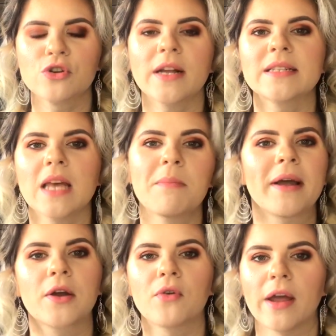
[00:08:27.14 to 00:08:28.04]
should I say,
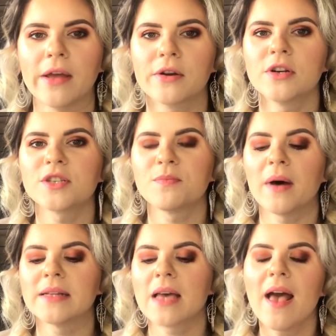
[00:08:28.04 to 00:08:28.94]
by creators,
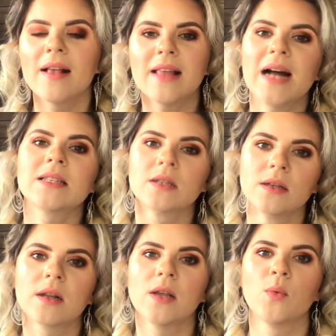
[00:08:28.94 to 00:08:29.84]
but that's
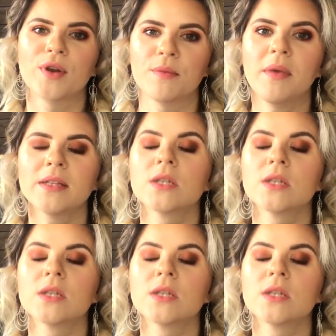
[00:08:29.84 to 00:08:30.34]
literally what it means,